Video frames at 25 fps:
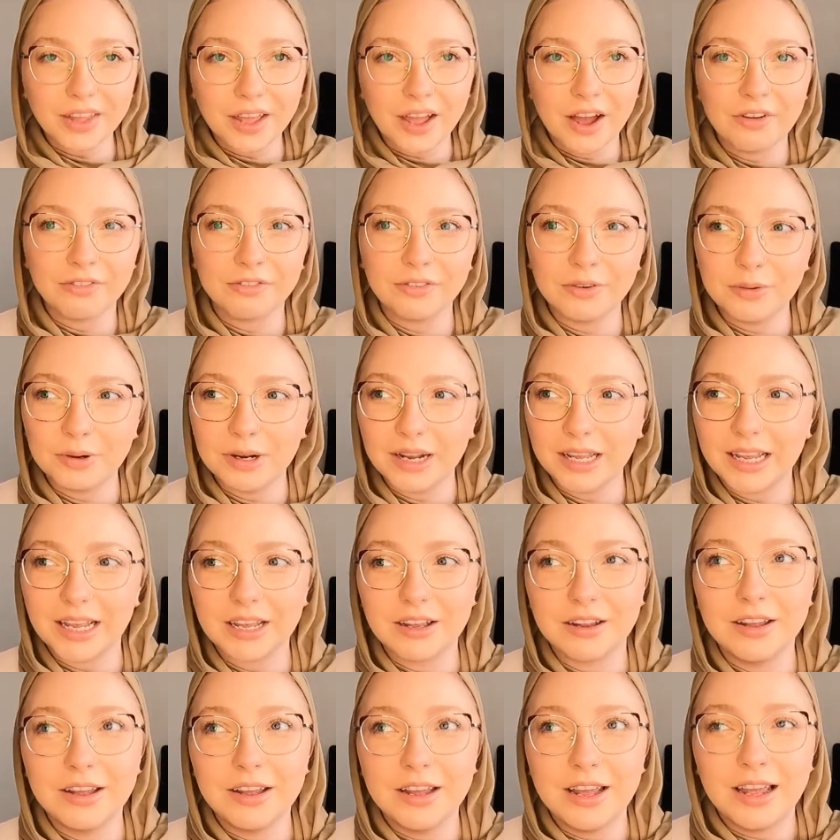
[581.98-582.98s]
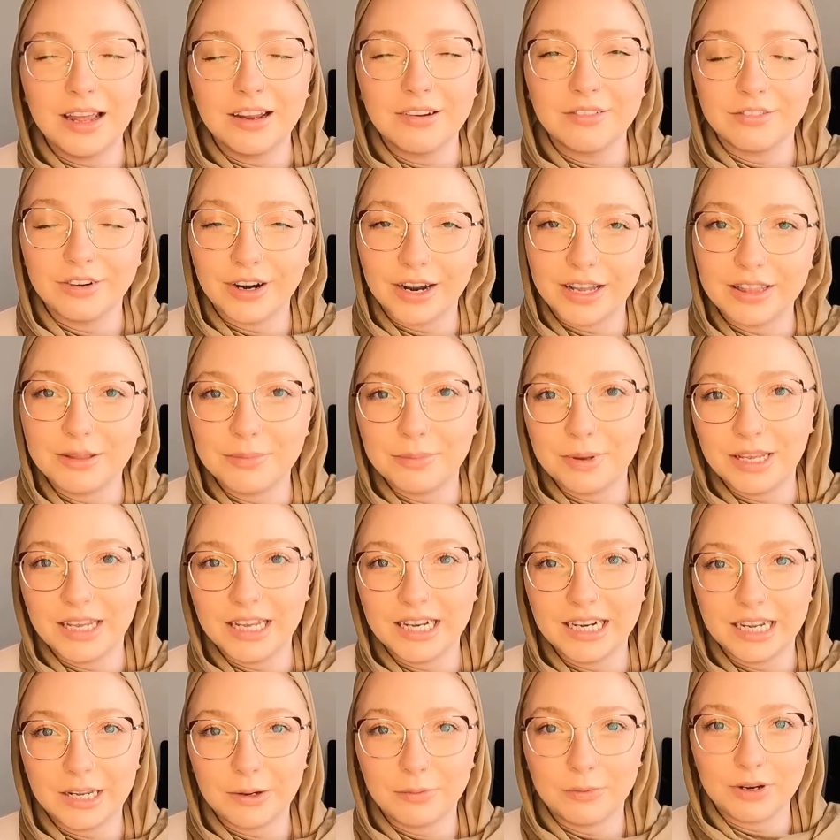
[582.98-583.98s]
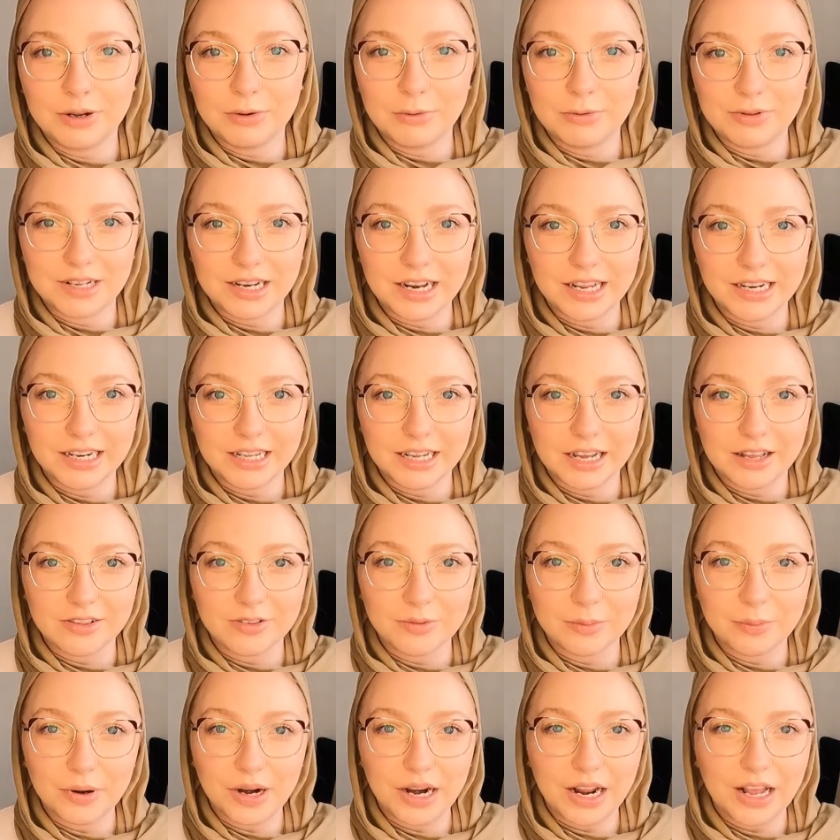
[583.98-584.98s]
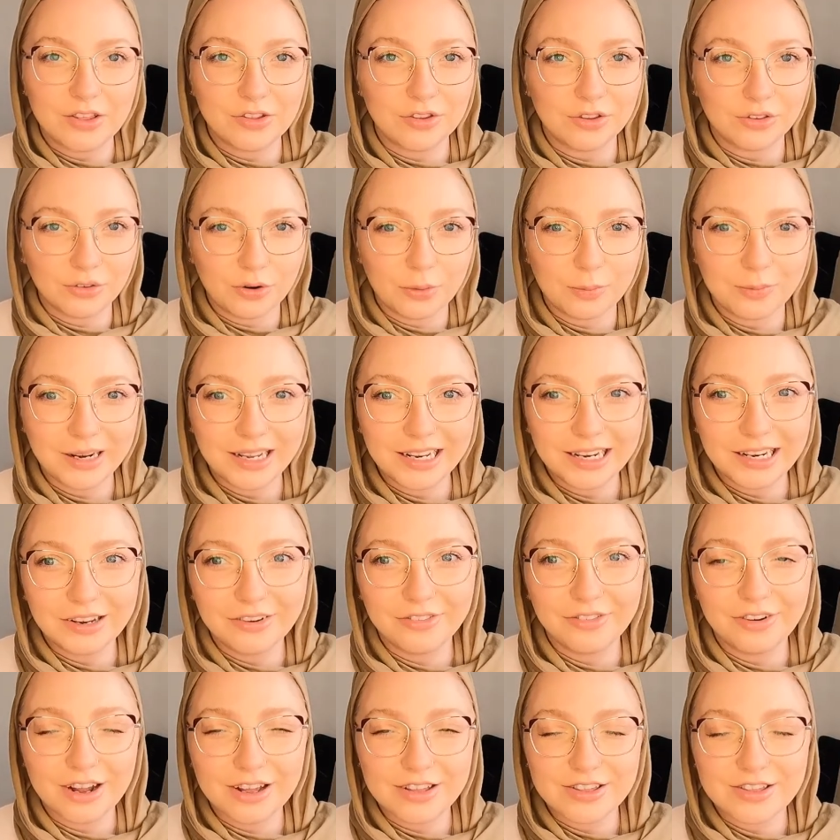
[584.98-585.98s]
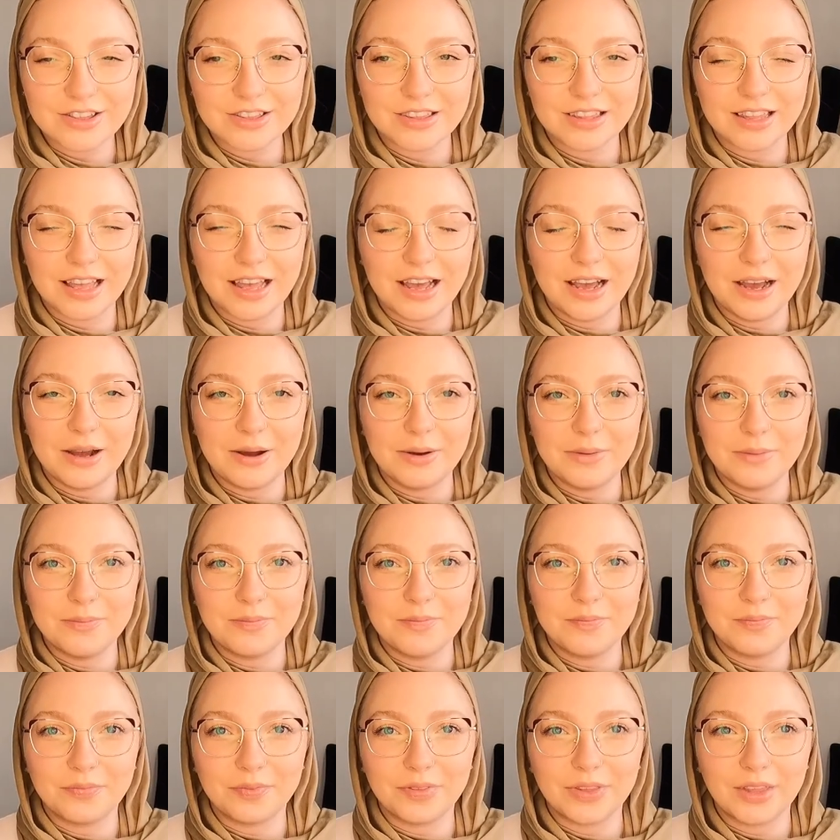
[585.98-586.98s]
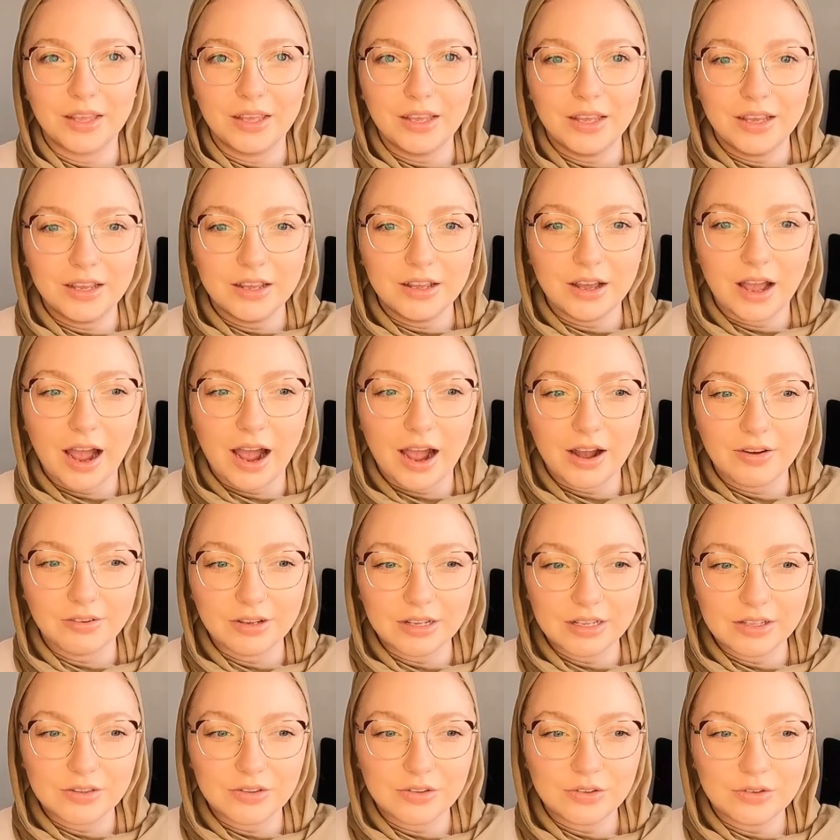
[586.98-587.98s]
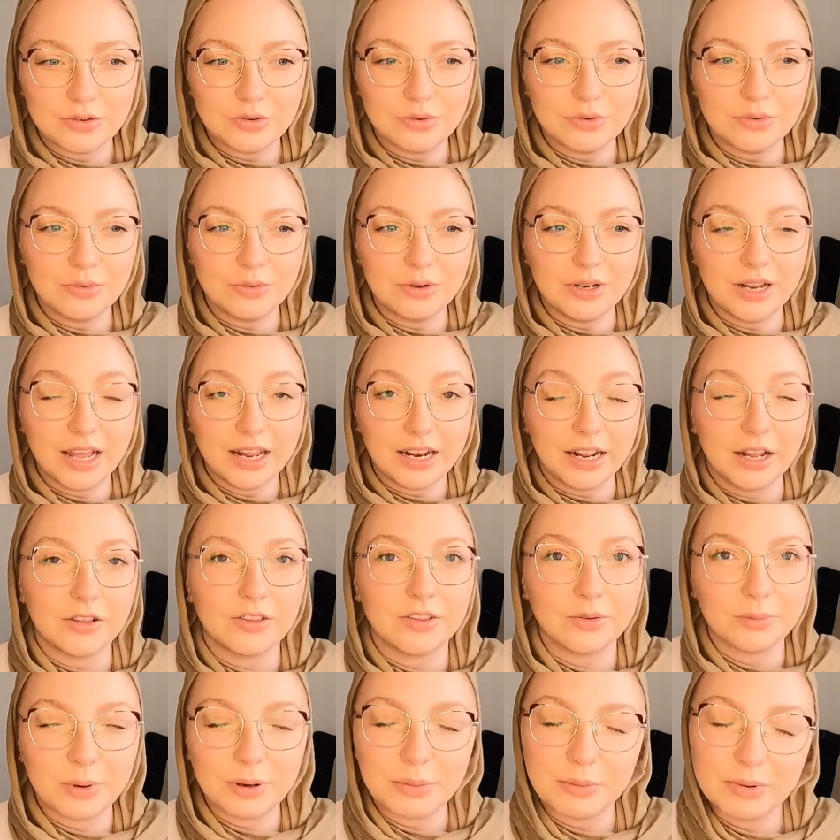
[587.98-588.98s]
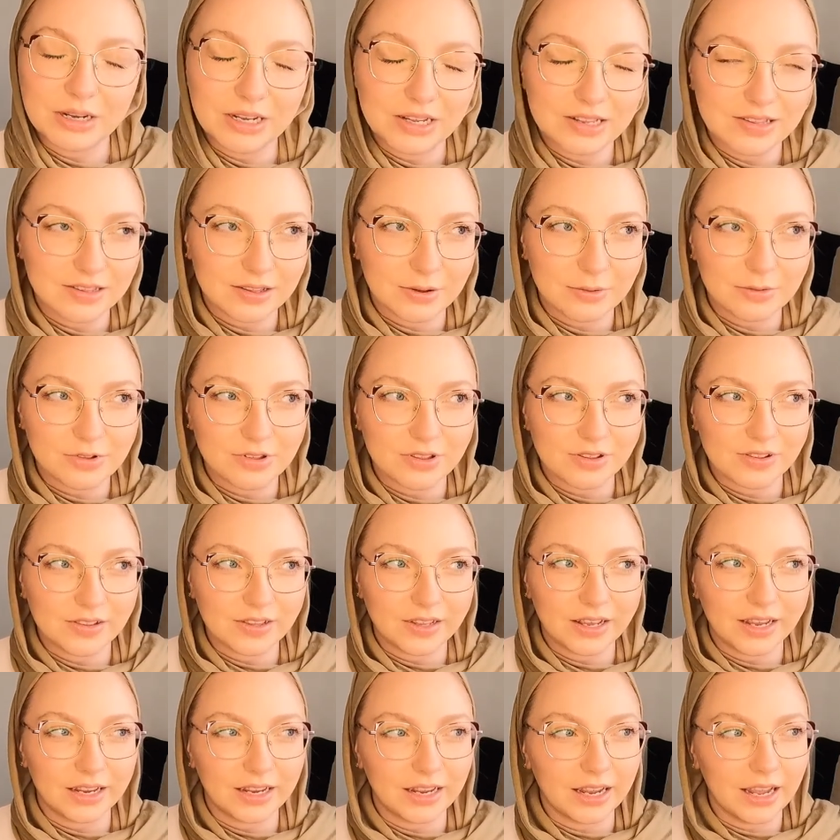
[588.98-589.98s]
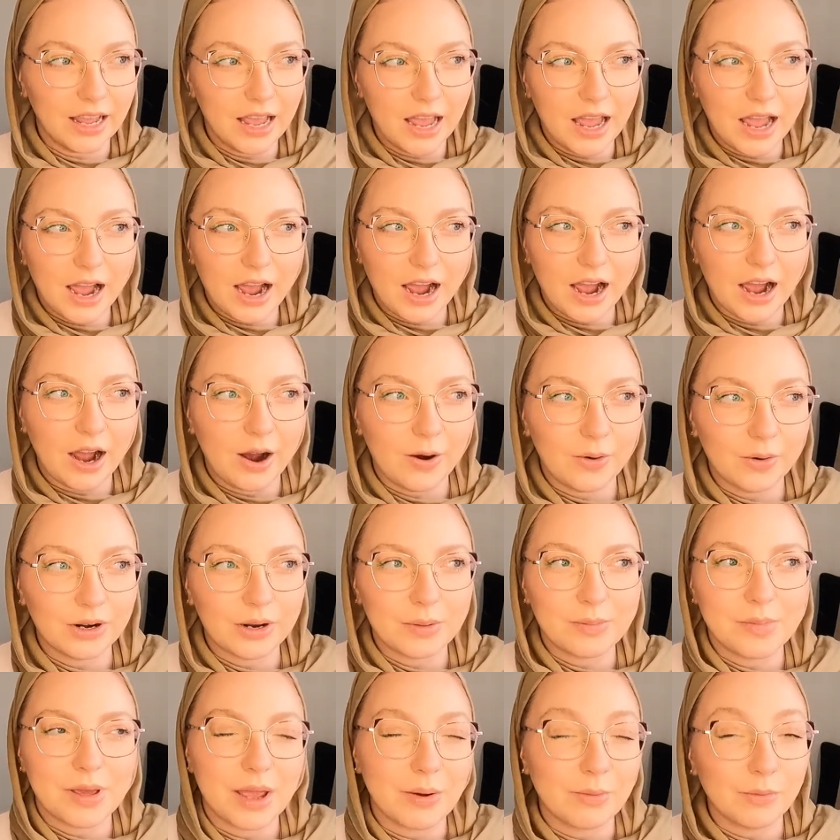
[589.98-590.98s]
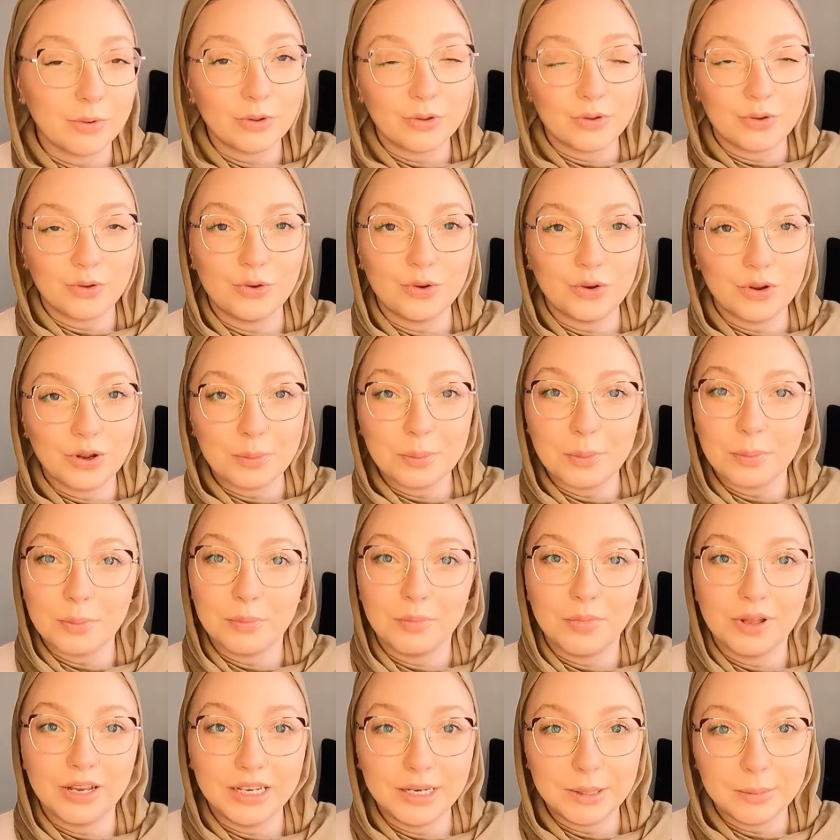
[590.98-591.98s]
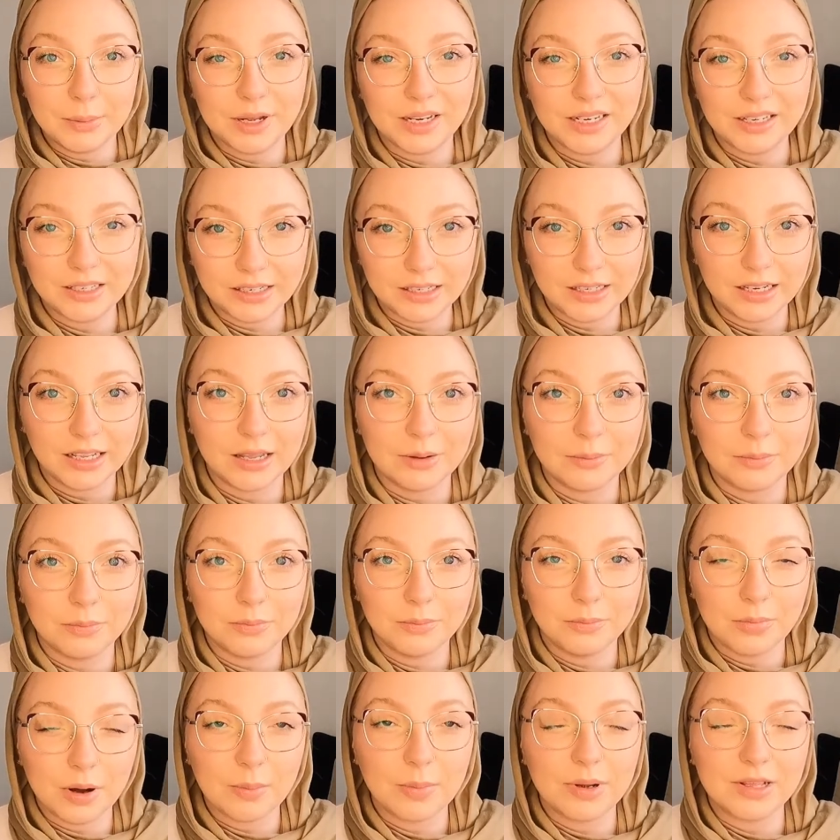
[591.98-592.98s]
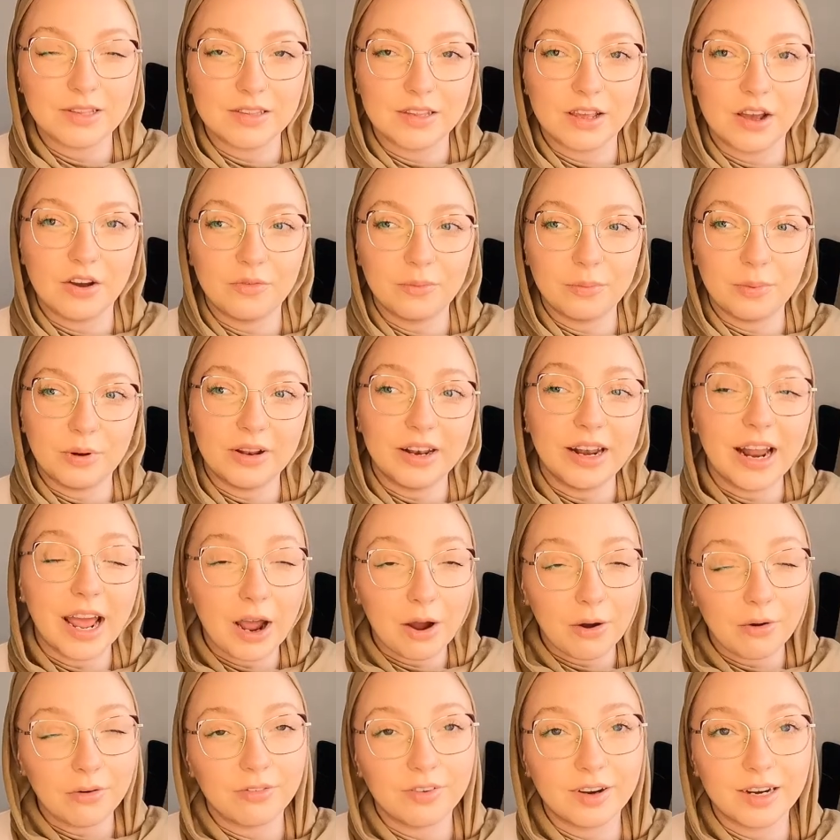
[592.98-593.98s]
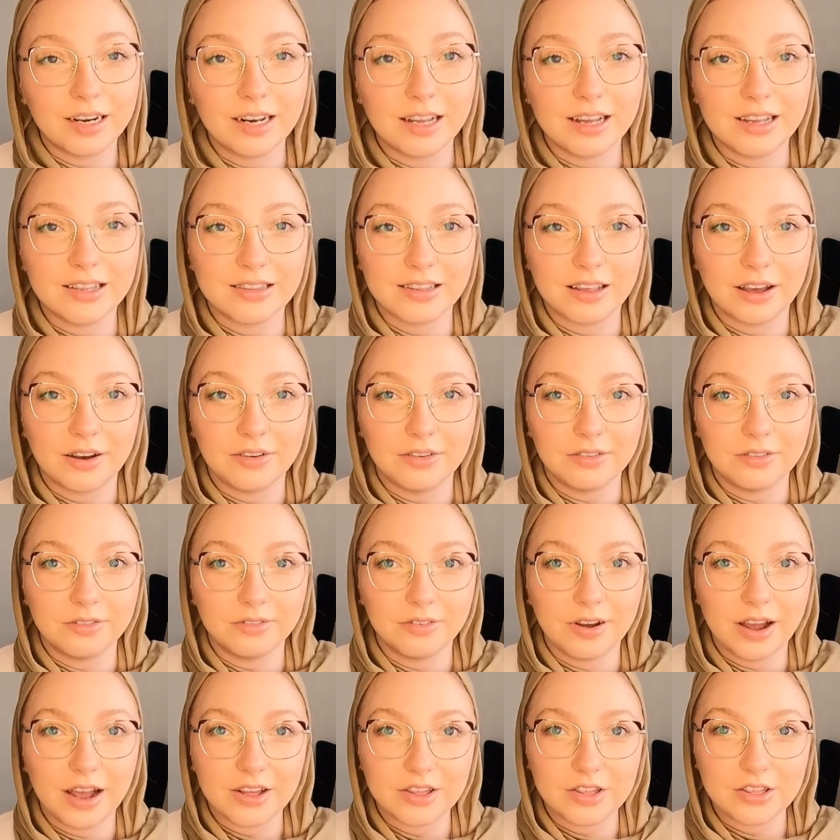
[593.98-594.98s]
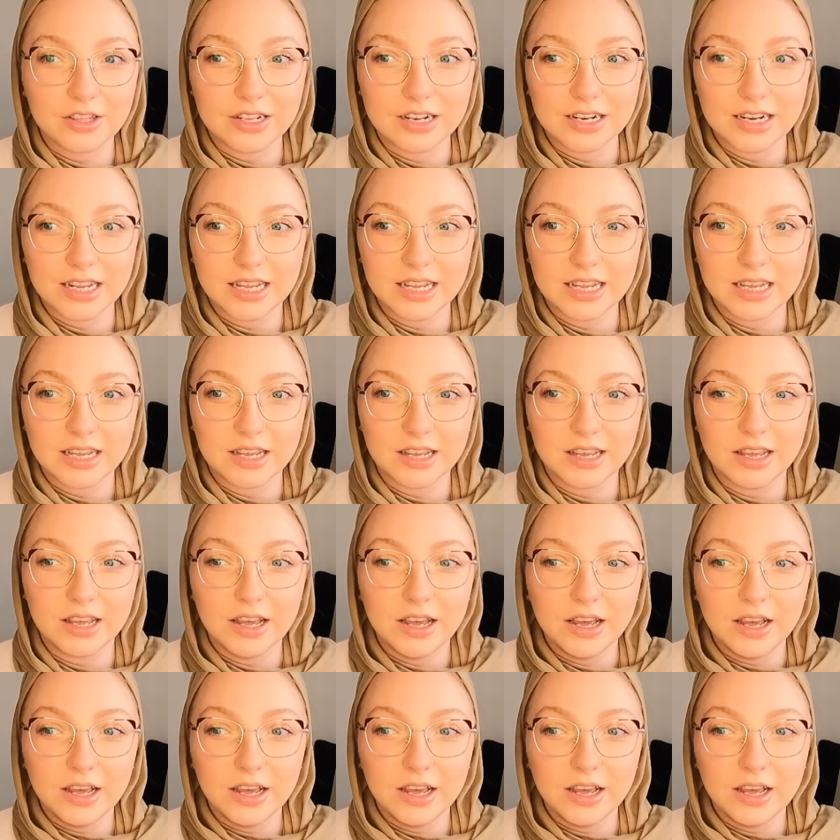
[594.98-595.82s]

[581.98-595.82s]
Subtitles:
I feel like right at the beginning when I was learning how to pray, I just completely rushed having to learn how to pray, because I was just like, I want to be able to do it independently by myself. But now I realize I've actually